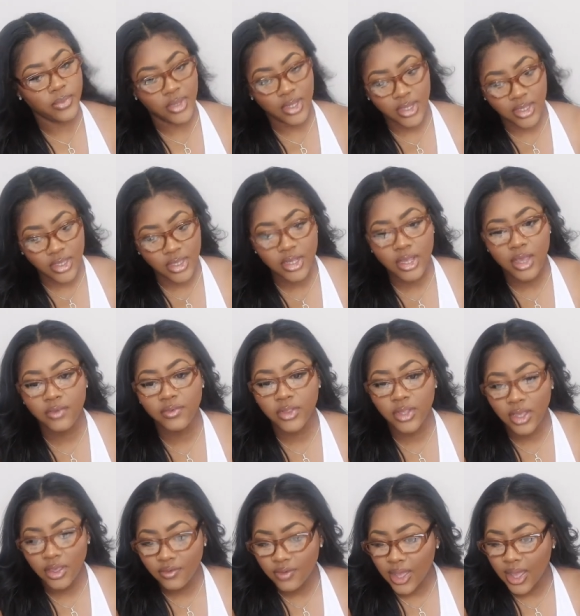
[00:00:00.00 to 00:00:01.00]
It's
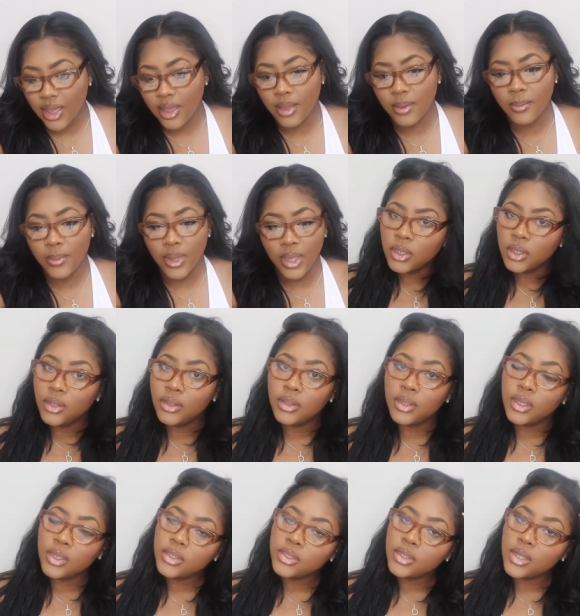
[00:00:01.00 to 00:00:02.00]
definitely a vibe.
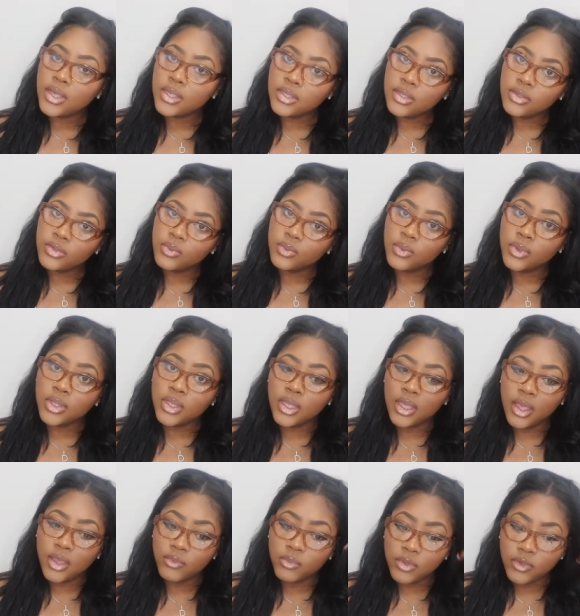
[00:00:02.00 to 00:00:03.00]
These glasses really
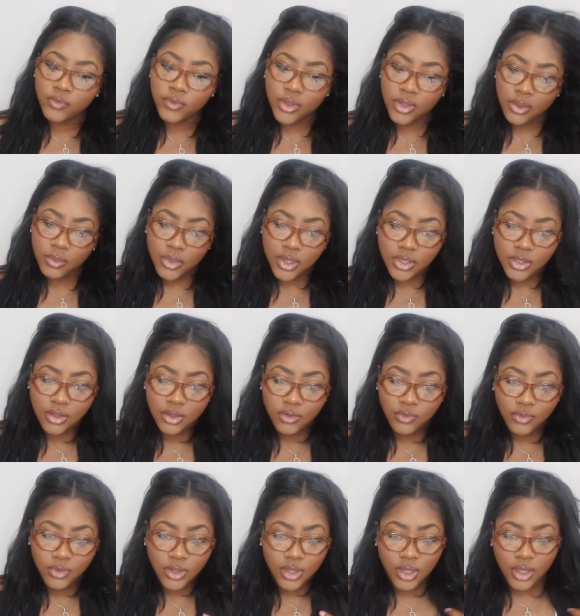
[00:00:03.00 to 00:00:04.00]
have me feeling myself,
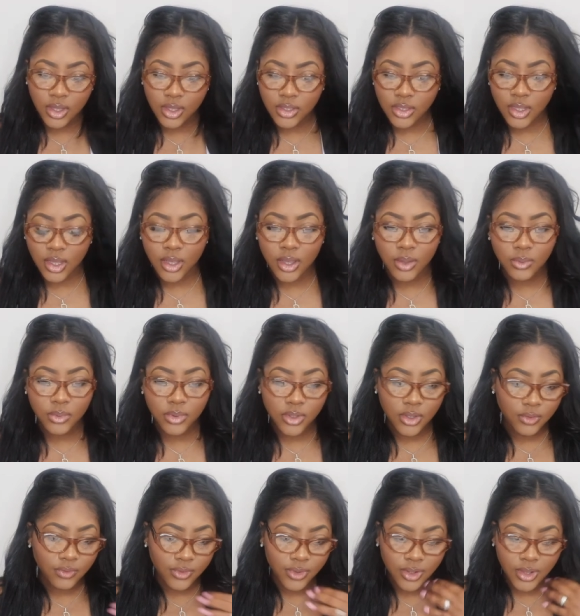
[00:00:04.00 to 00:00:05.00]
you guys. Like, I
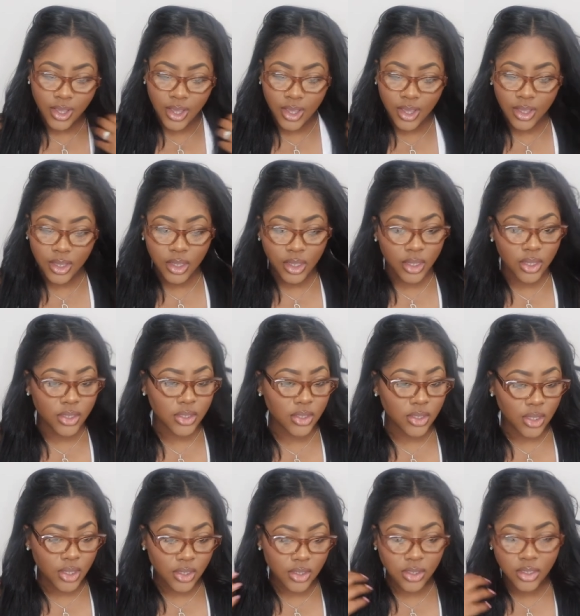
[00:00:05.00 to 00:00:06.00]
really feel like a
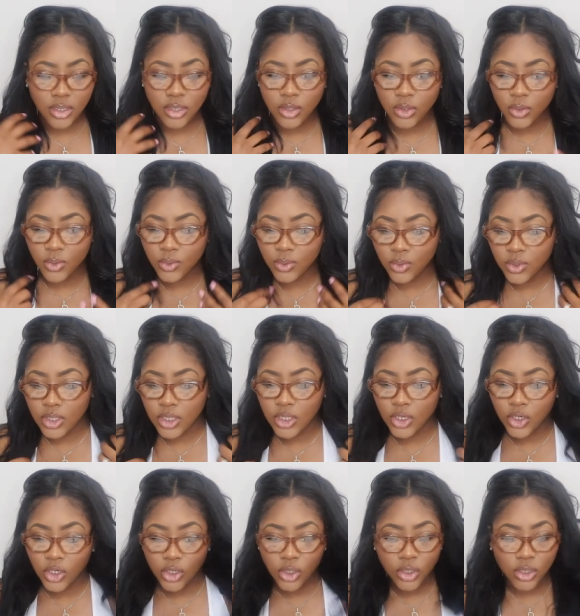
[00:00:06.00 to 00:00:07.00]
sexy school
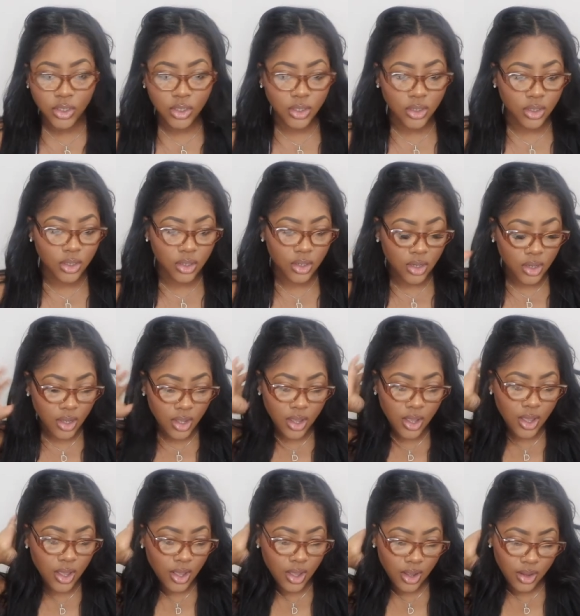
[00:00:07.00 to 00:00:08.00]
teacher.
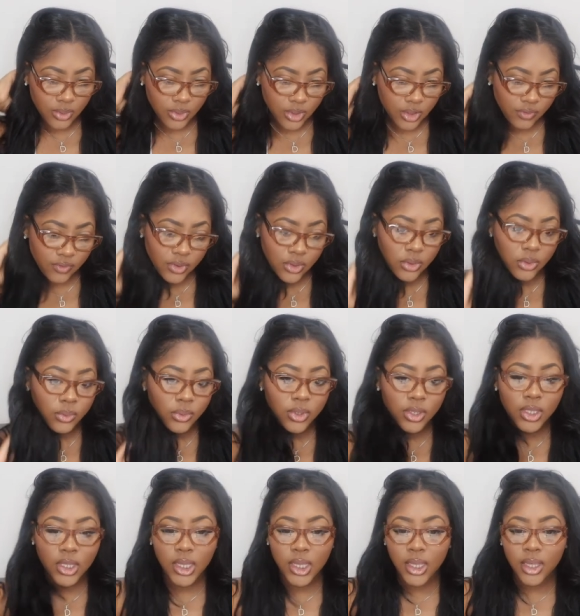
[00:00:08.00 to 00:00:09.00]
I really feel
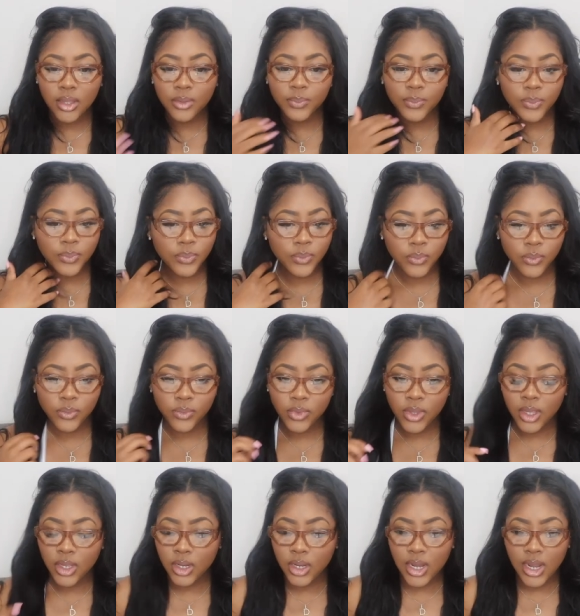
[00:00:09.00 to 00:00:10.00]
really
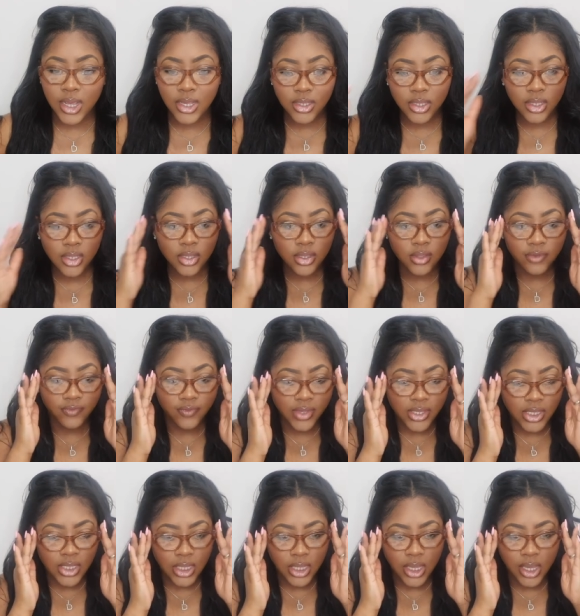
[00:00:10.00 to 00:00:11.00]
nice and
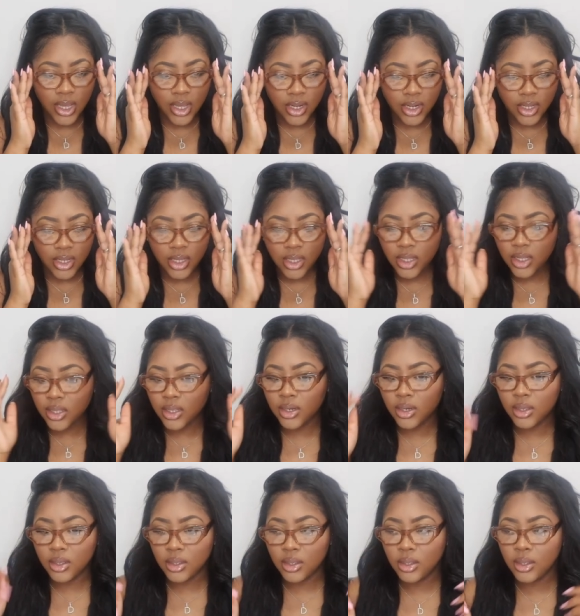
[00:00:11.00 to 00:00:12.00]

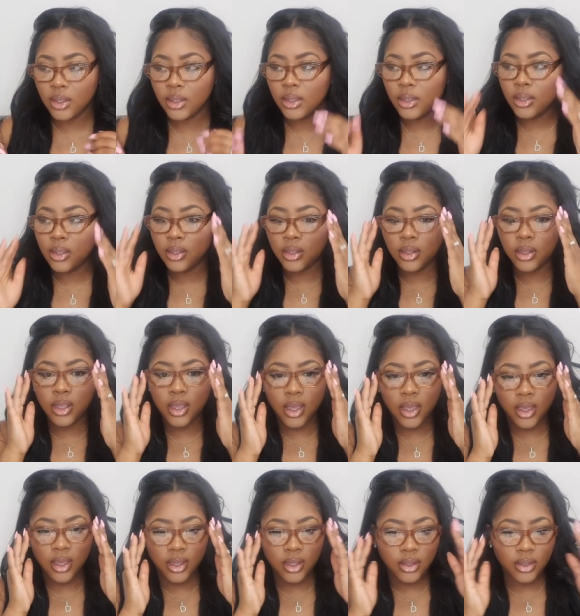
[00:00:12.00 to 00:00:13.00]
sophisticated.
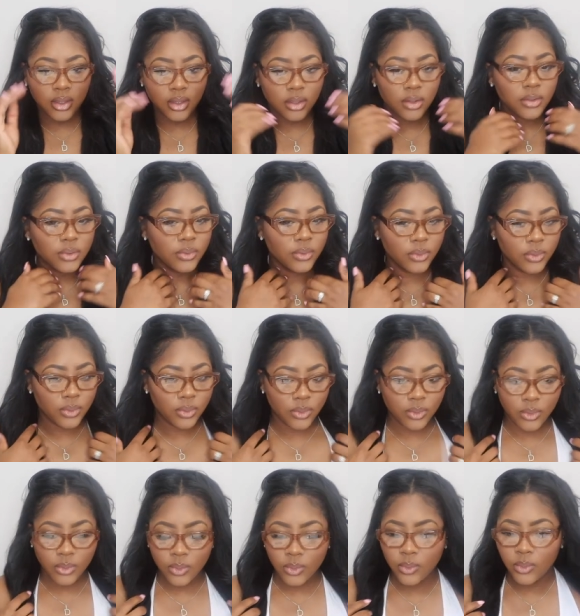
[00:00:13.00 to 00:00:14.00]
Like,
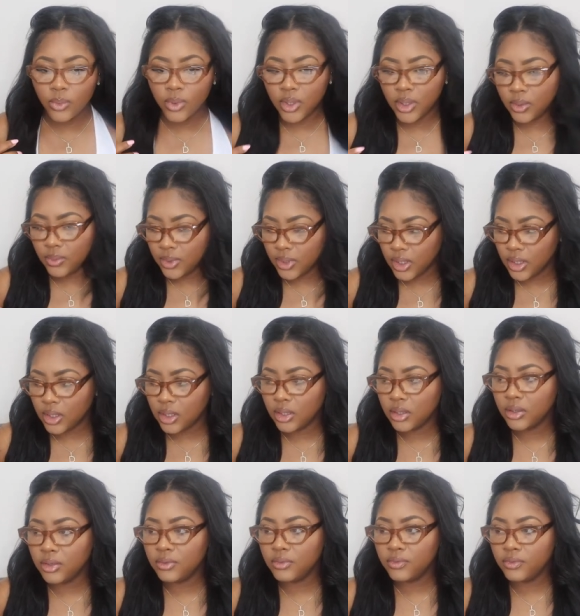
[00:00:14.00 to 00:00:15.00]
really, really
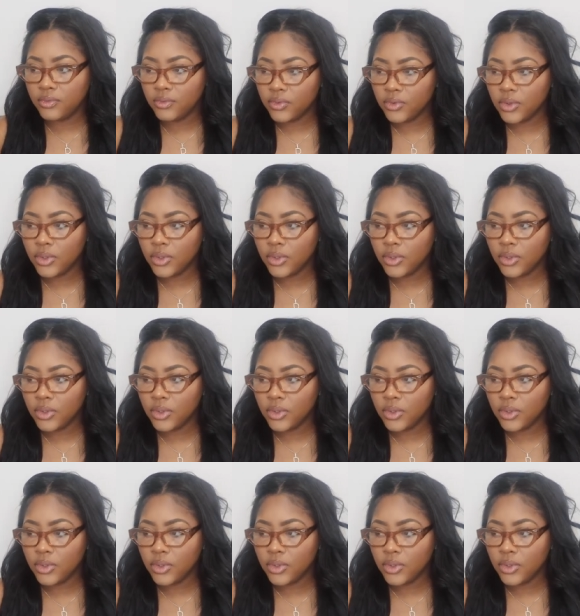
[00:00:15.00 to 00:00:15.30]
love.